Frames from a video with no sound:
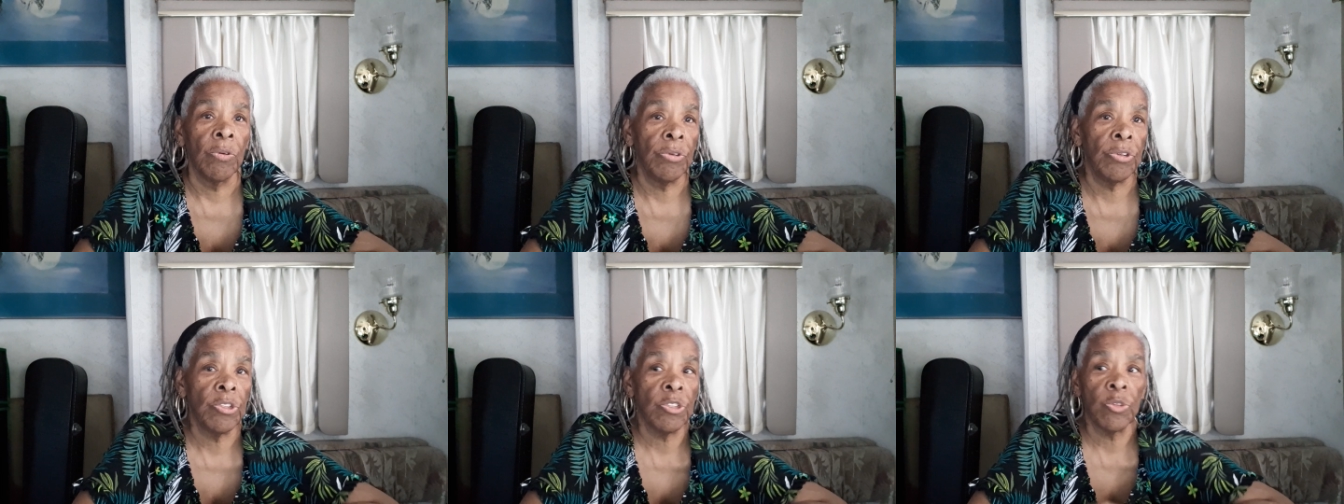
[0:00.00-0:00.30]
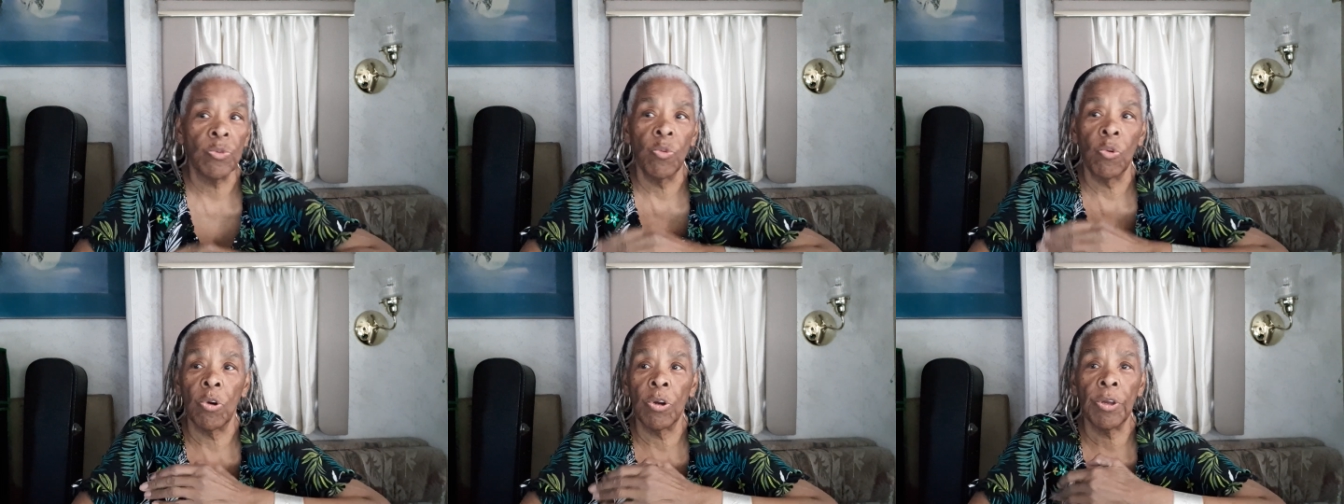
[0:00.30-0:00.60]

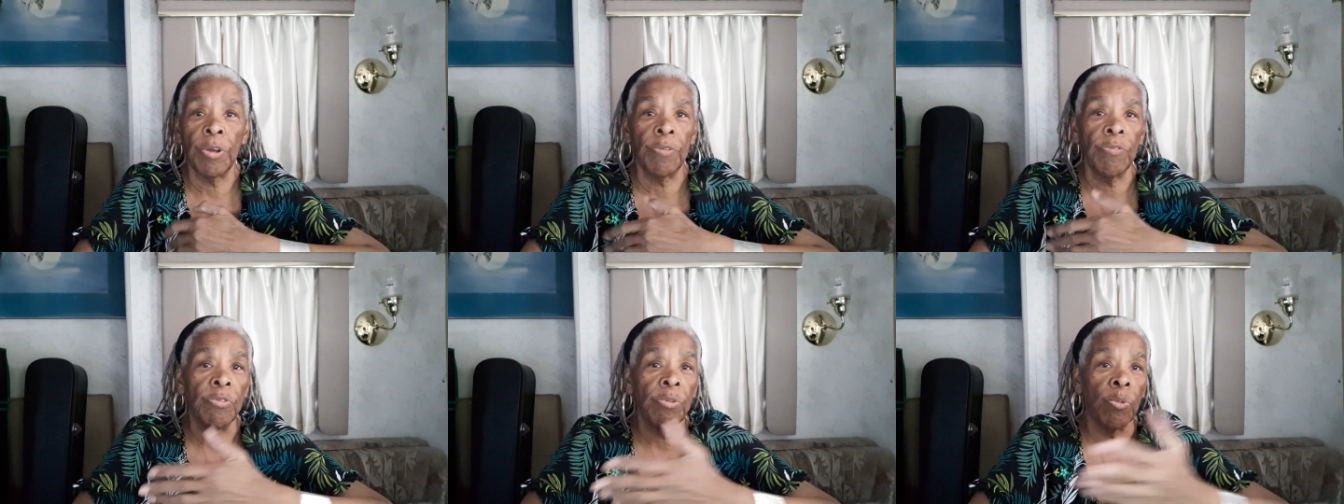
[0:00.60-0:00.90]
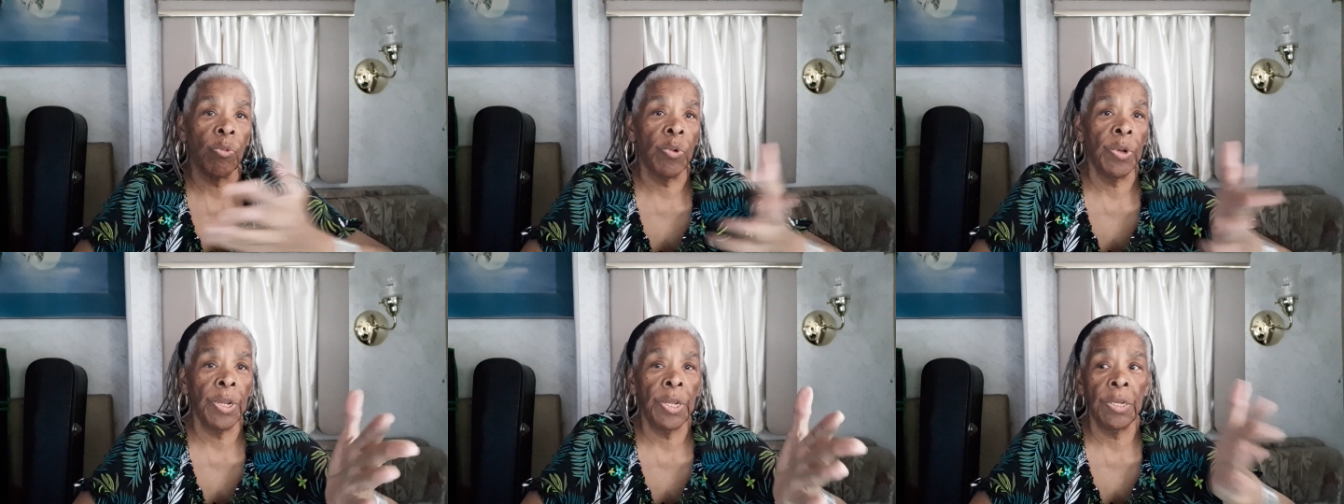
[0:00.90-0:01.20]
just walking
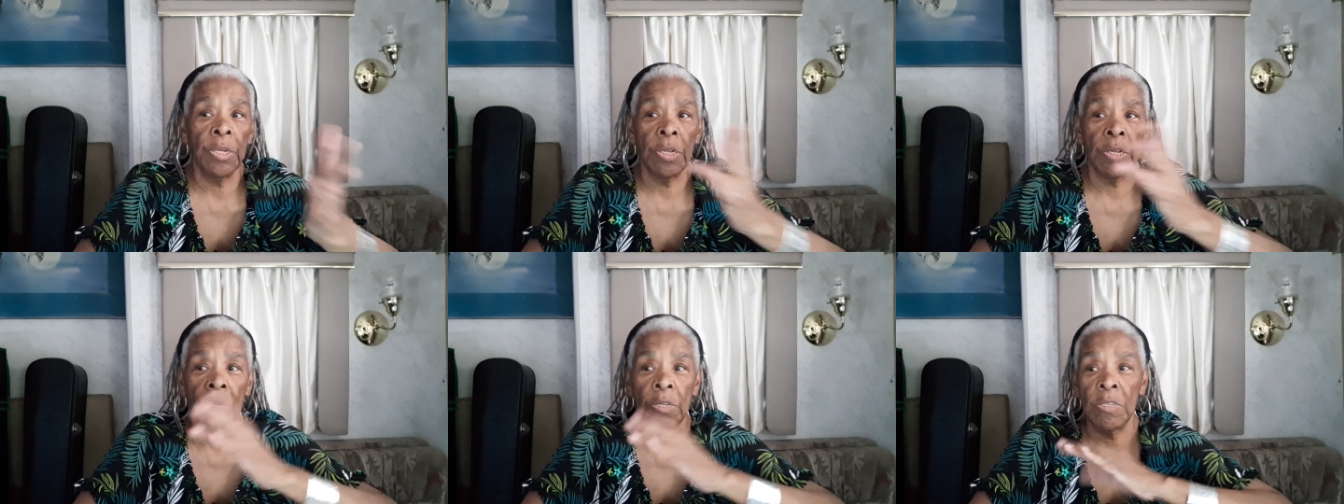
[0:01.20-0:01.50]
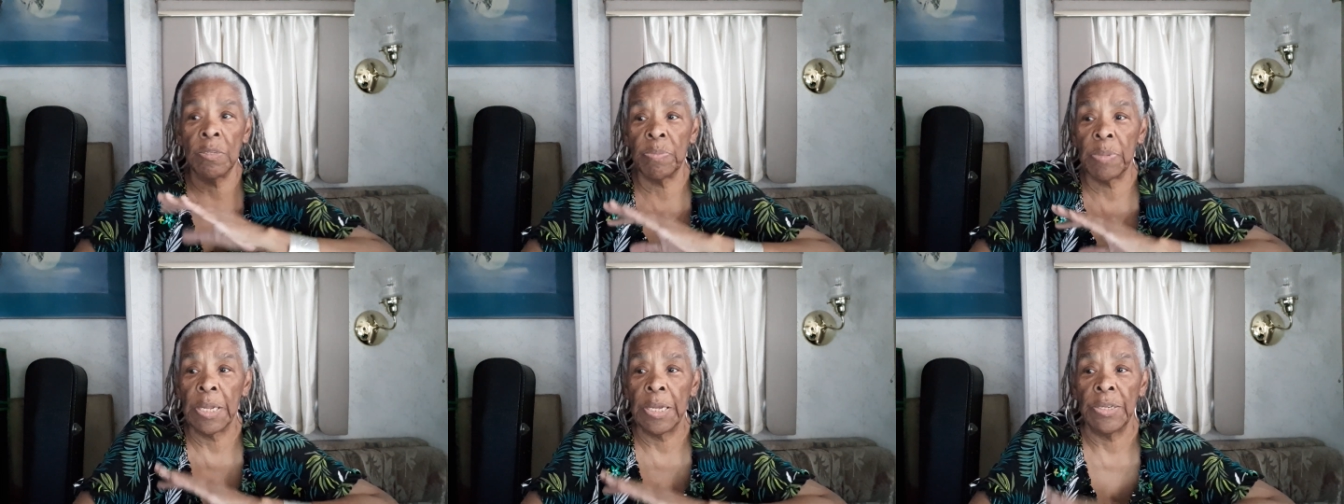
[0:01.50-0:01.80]
from one end of
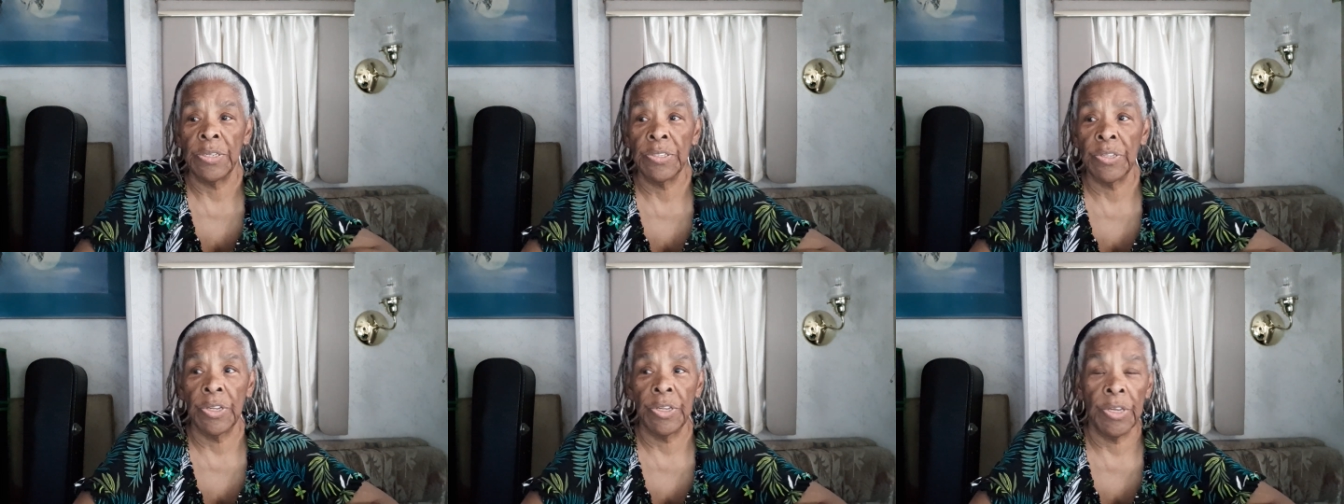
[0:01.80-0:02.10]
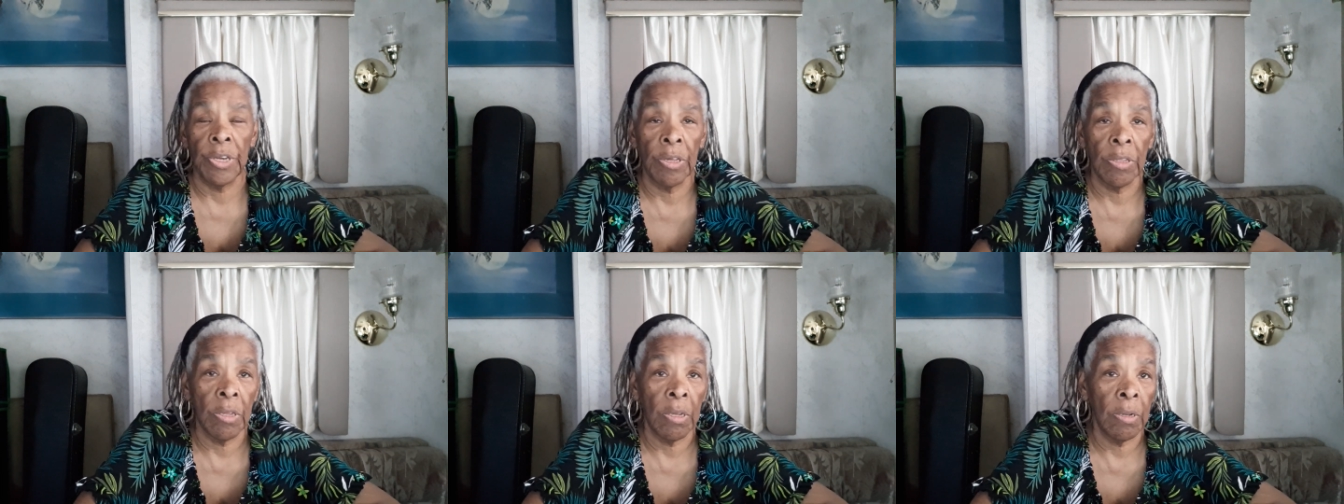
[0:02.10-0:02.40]
this place to
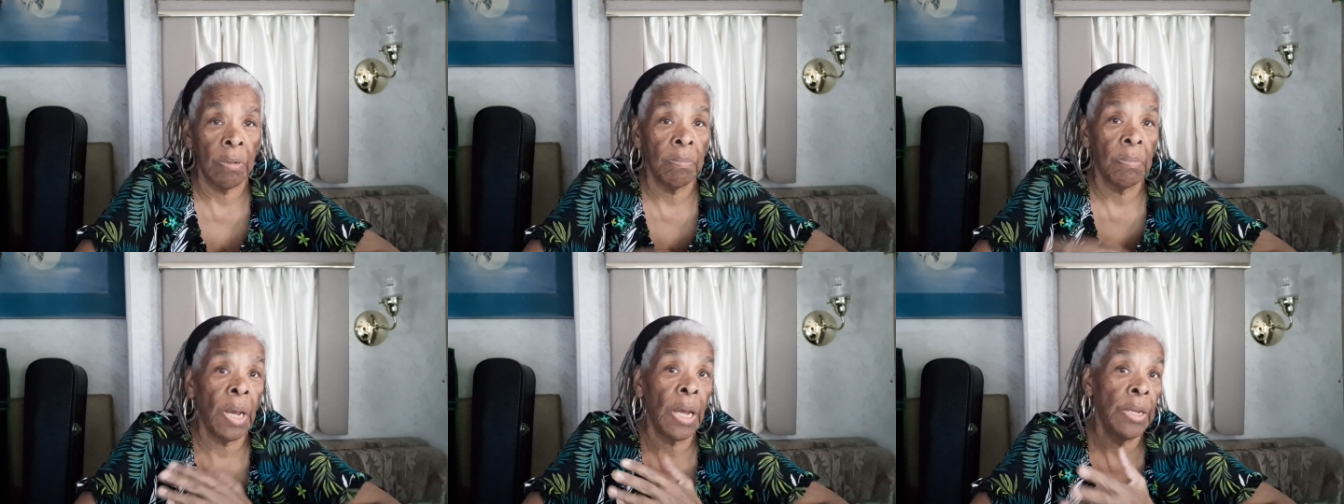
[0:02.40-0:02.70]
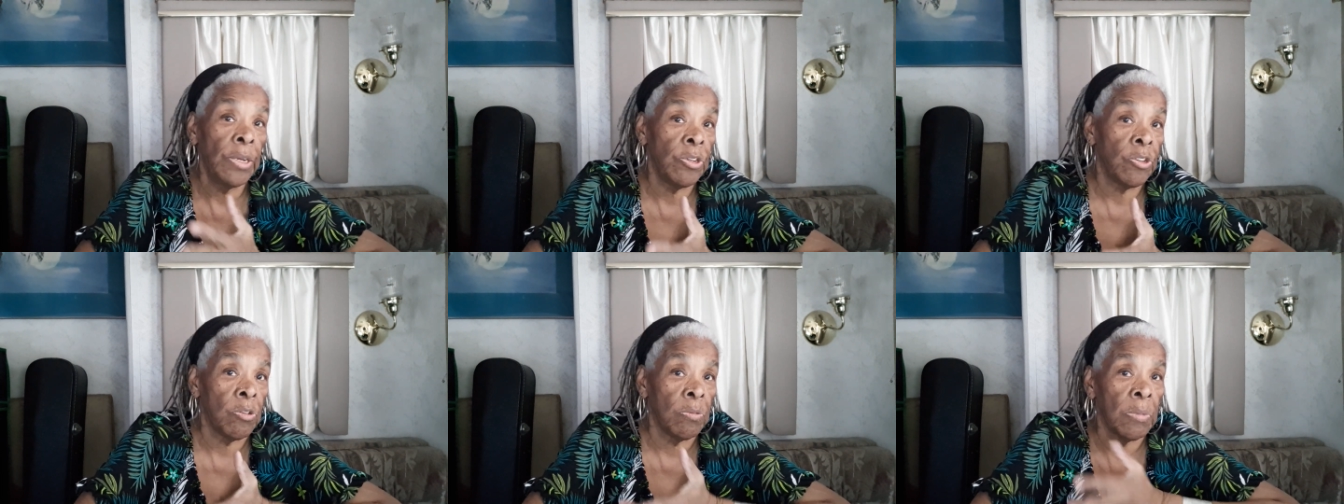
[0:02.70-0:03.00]
the other. And
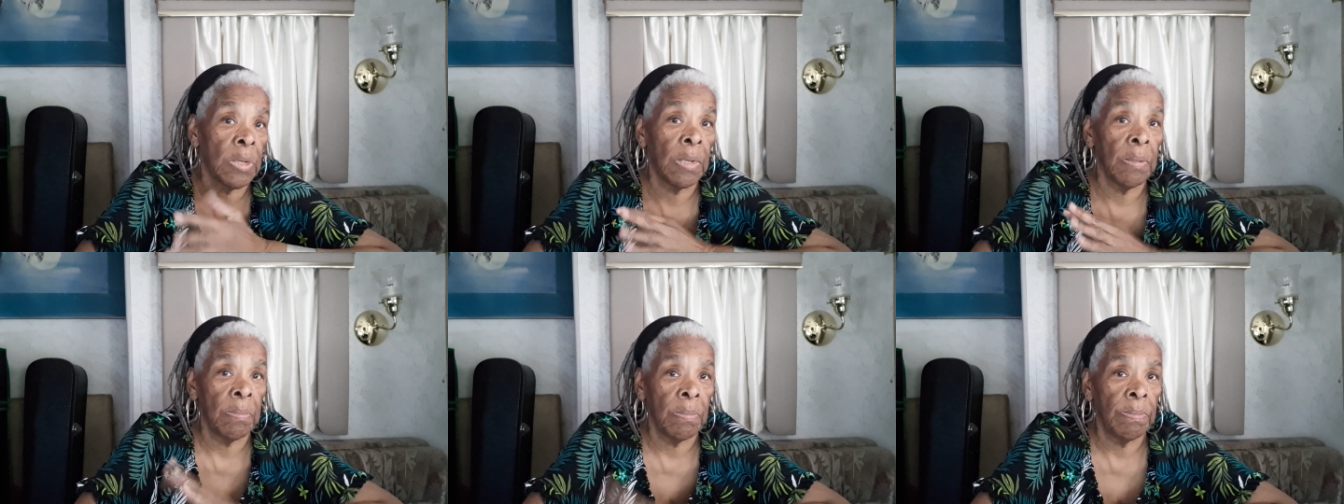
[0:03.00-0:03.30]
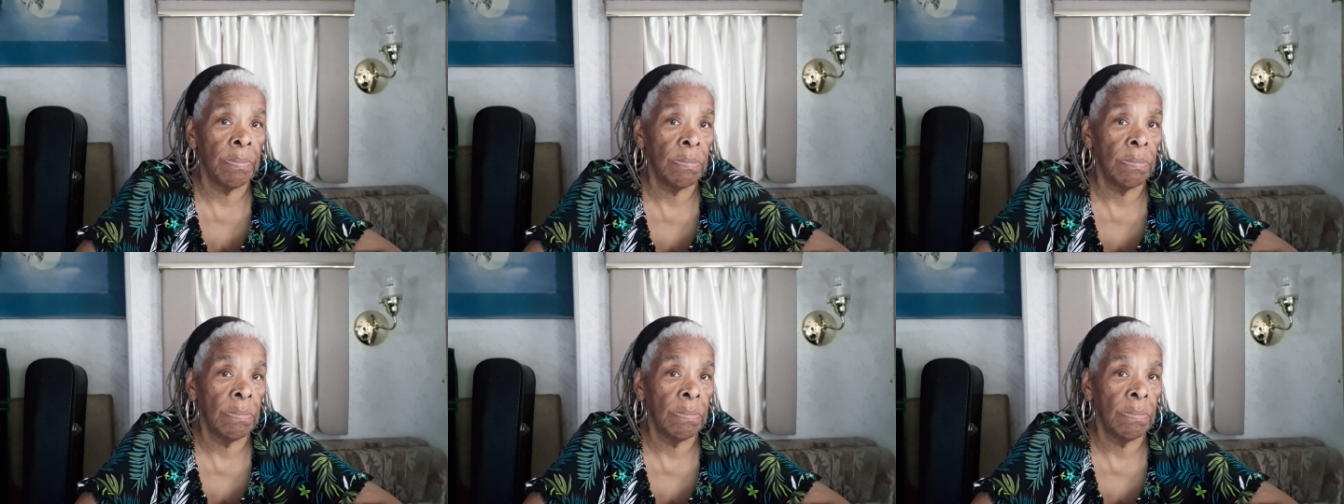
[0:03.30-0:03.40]
mind you, my